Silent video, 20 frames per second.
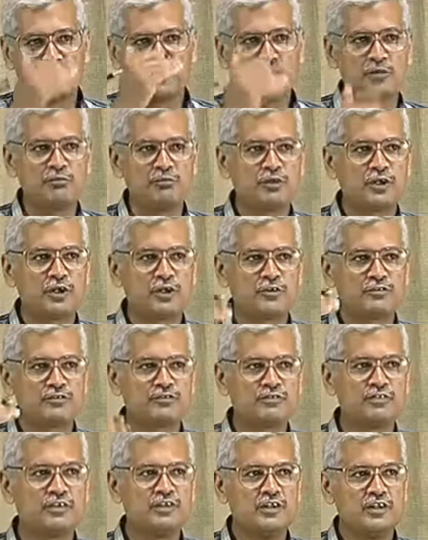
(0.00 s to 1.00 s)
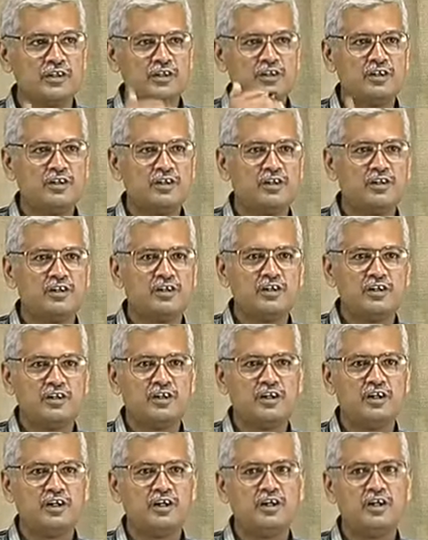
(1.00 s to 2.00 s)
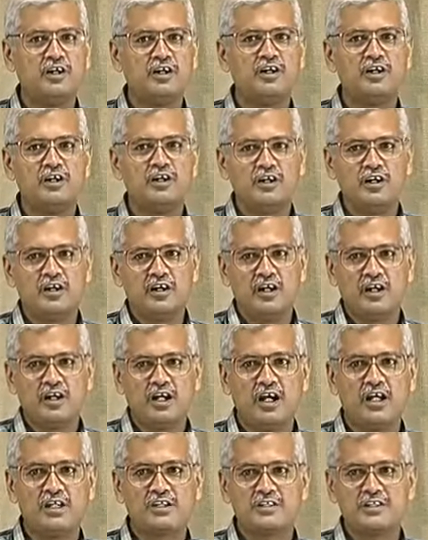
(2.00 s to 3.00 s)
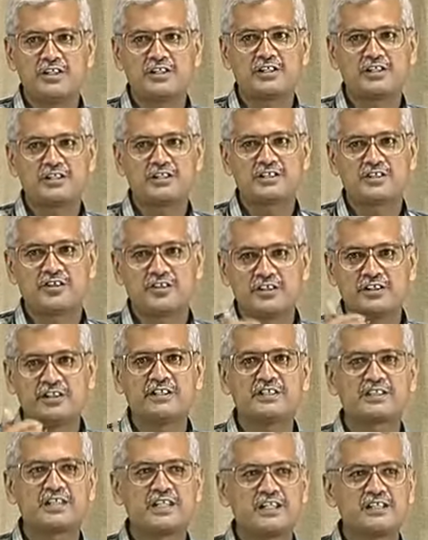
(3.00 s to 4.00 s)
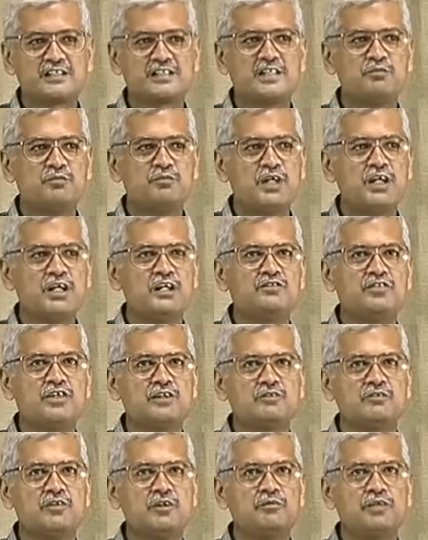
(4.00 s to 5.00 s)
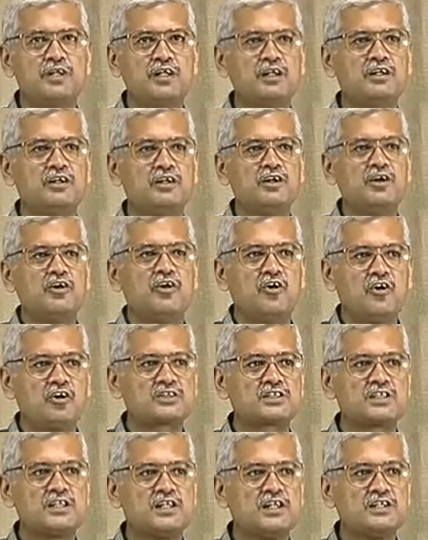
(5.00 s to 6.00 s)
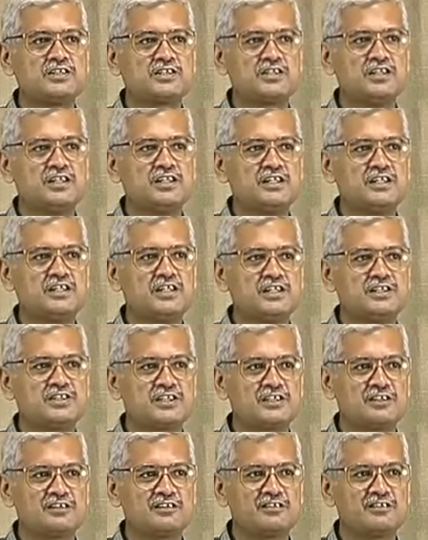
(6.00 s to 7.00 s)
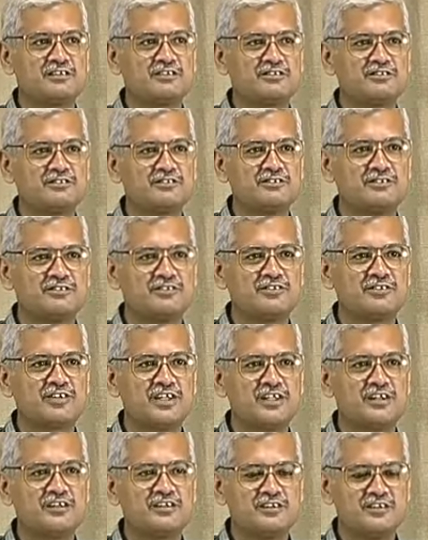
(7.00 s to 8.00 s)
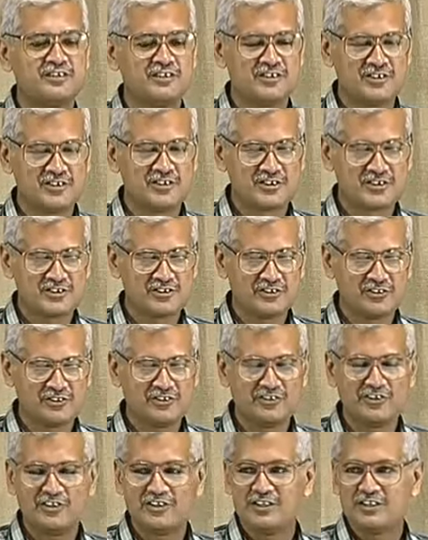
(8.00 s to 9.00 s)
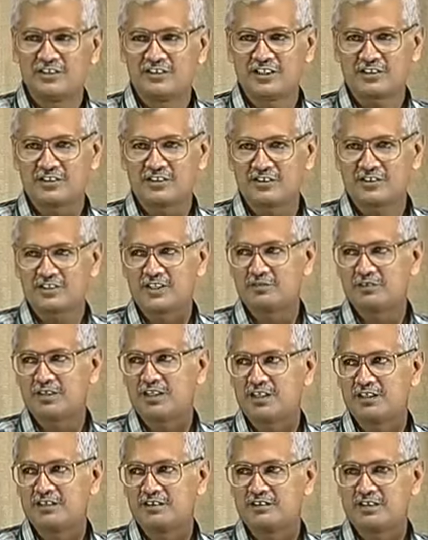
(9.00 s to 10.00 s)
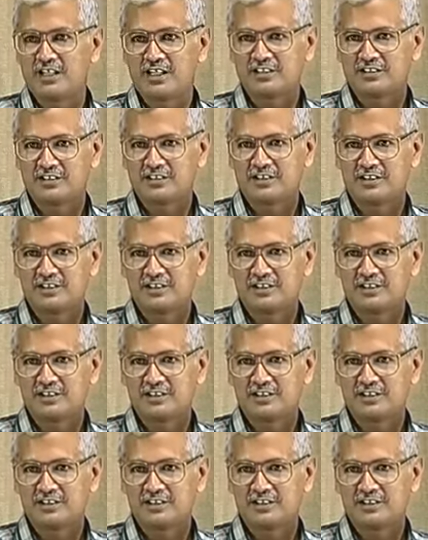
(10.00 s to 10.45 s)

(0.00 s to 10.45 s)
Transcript: number of iterations, or in this case the behavior will be oscillatory in nature. Okay, so that's not something that